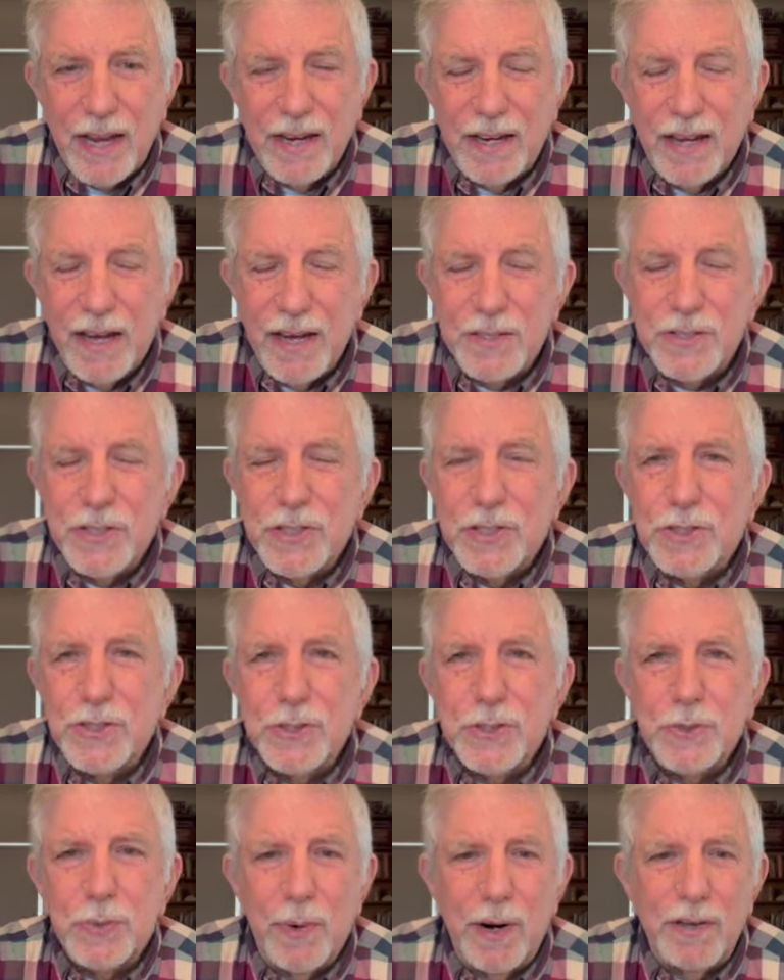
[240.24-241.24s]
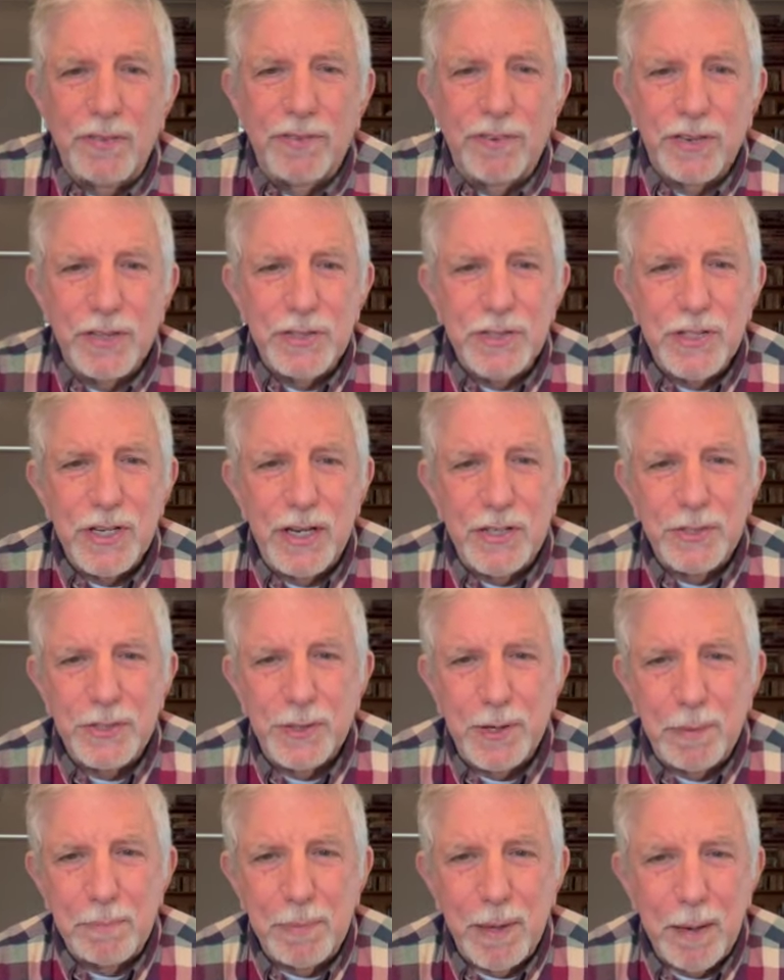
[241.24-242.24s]
to us as 21st
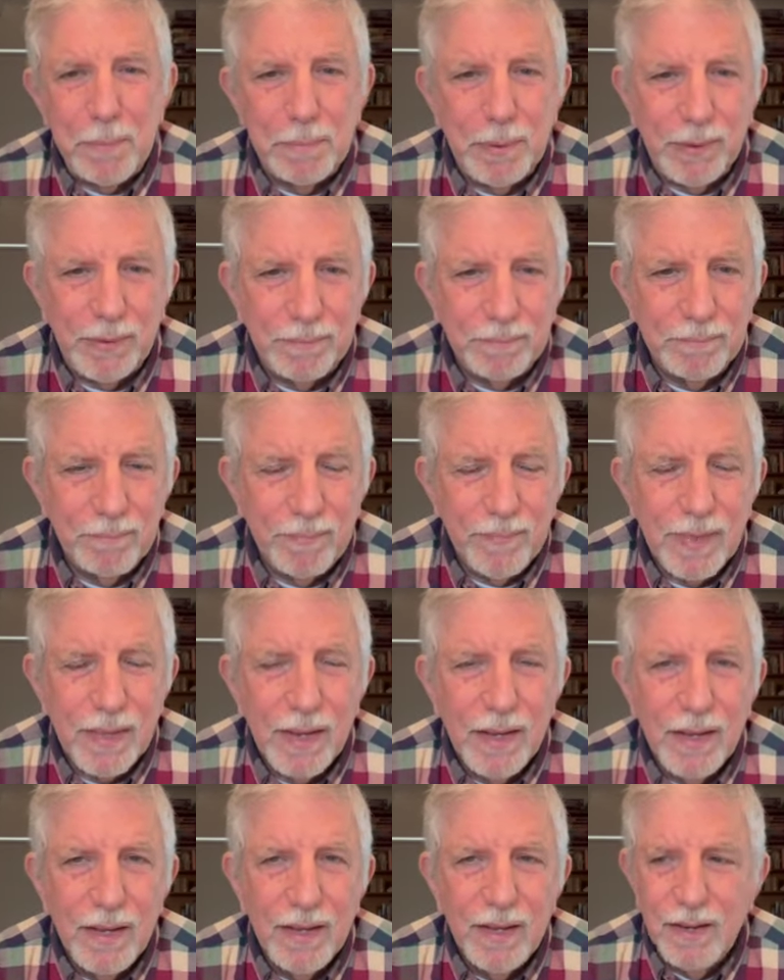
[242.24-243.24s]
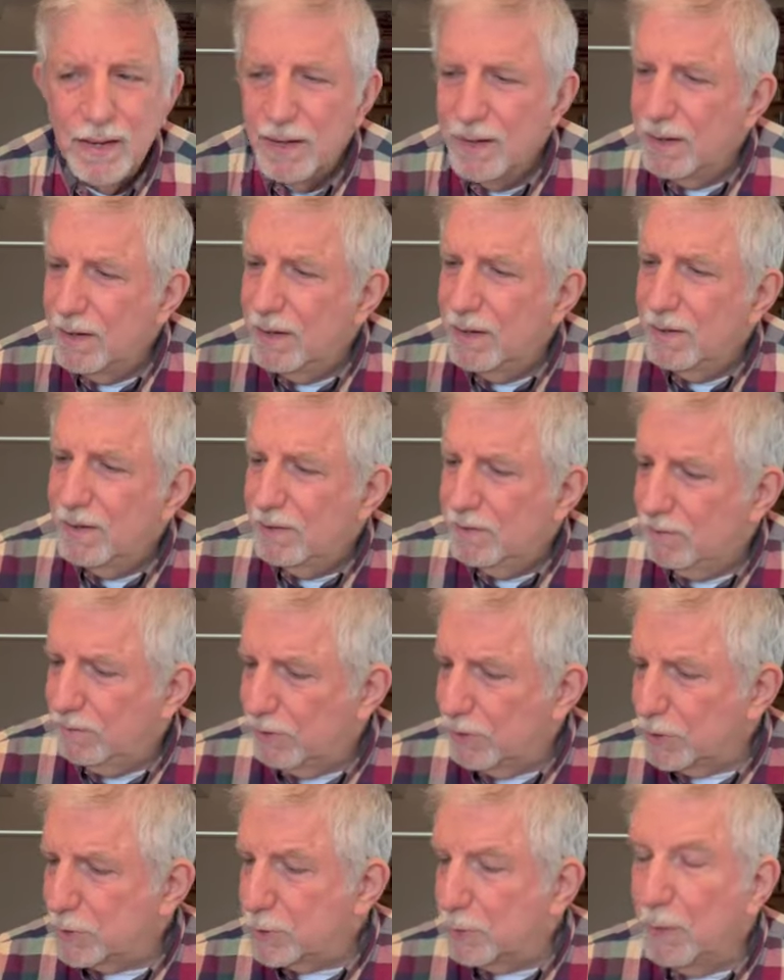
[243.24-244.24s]
century people.
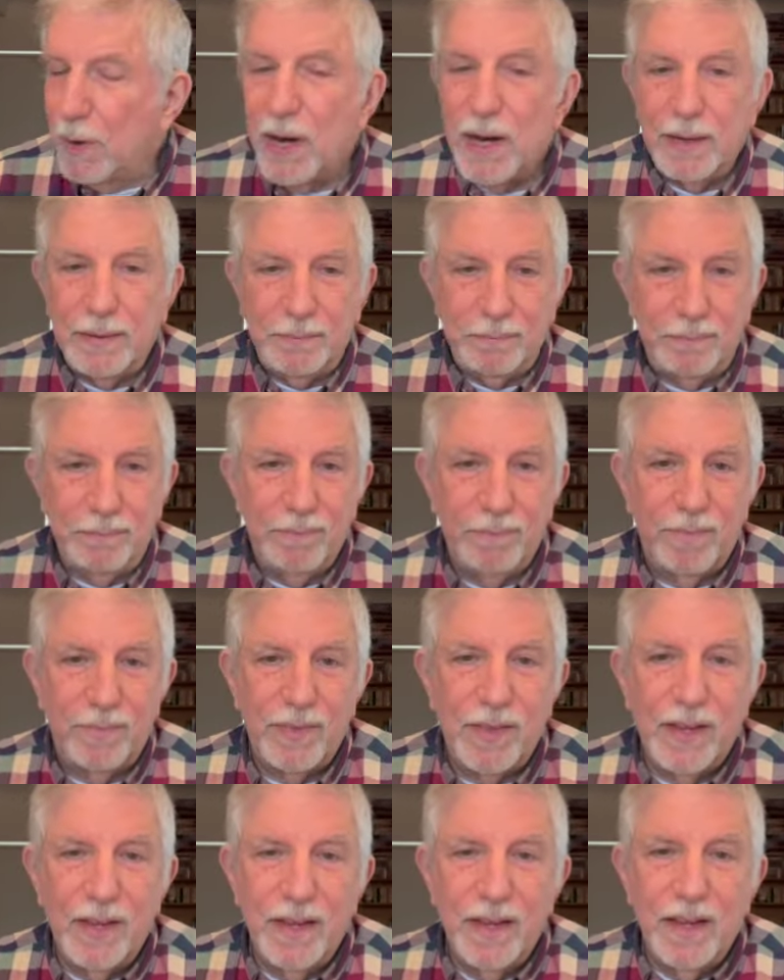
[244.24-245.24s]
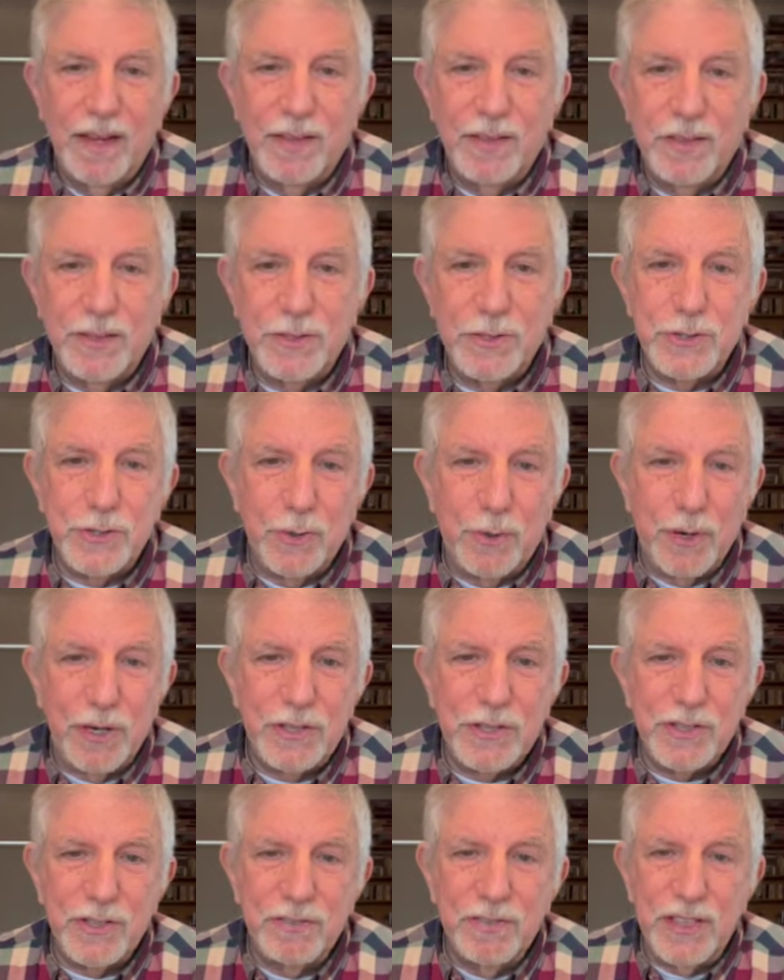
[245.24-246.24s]
Verse 1, the
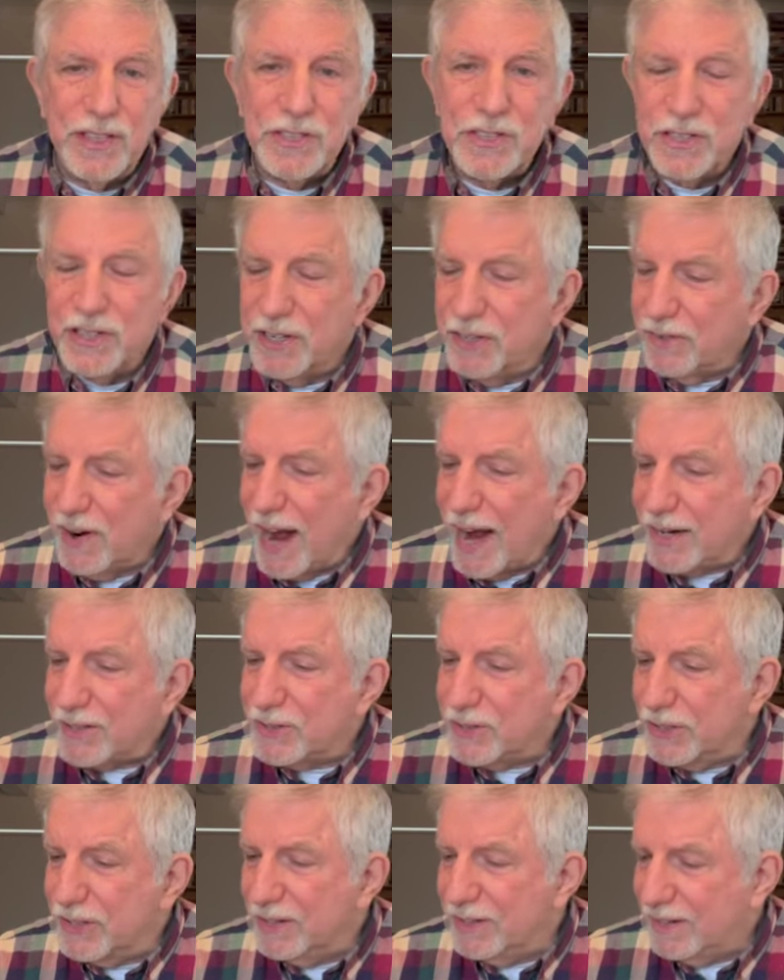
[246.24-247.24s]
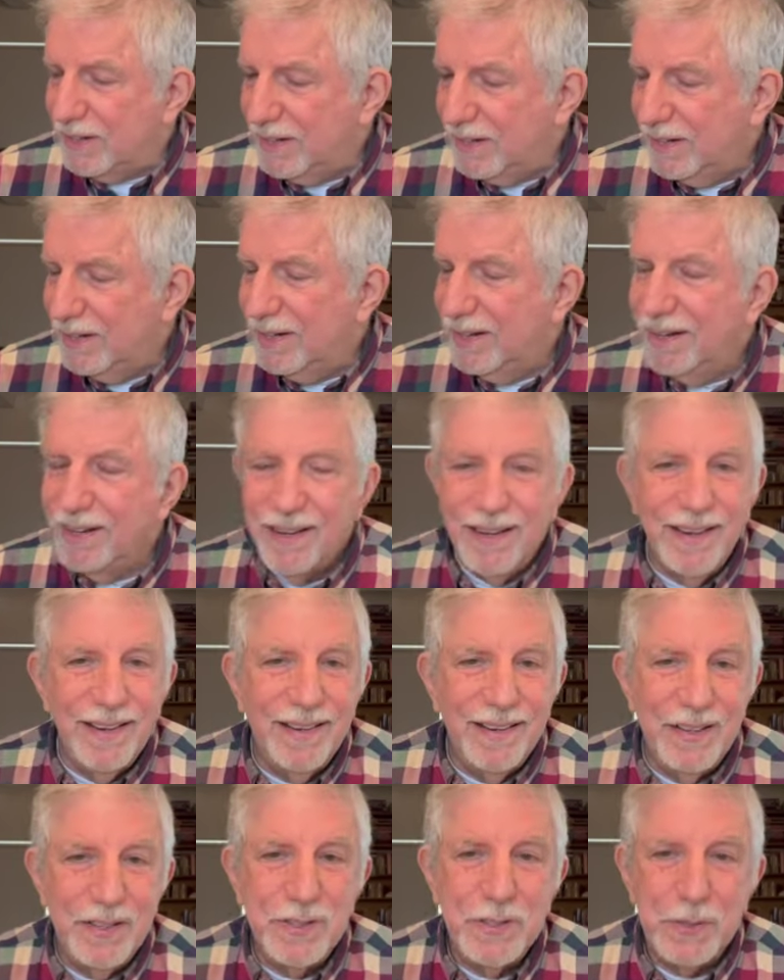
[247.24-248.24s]
source of this interaction
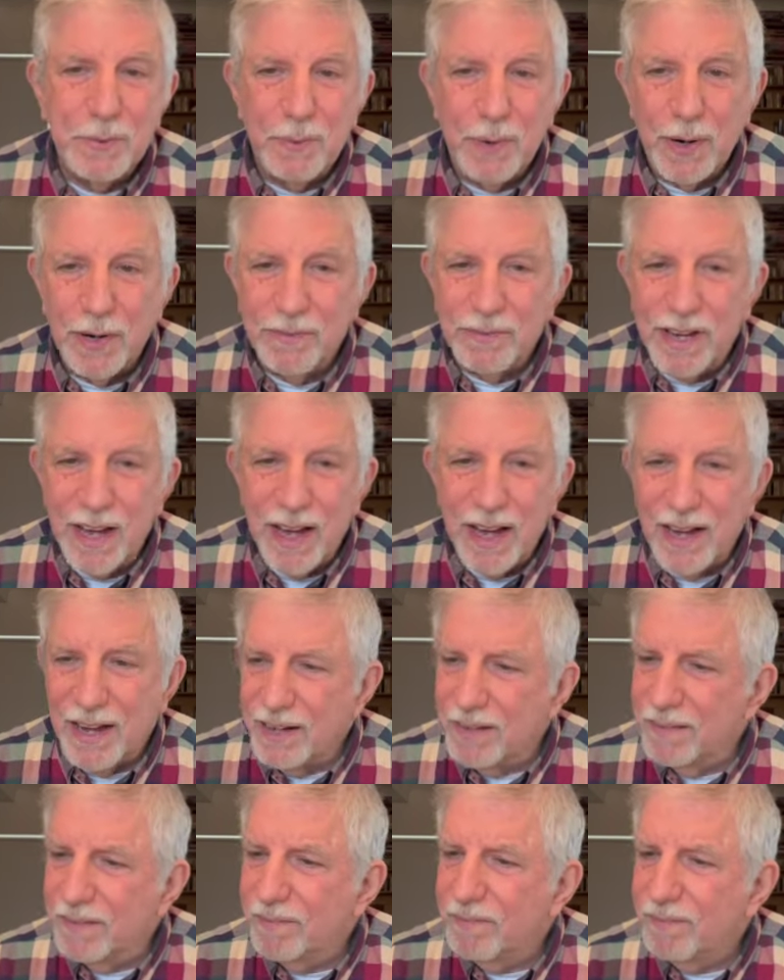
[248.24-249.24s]
is the Word of God.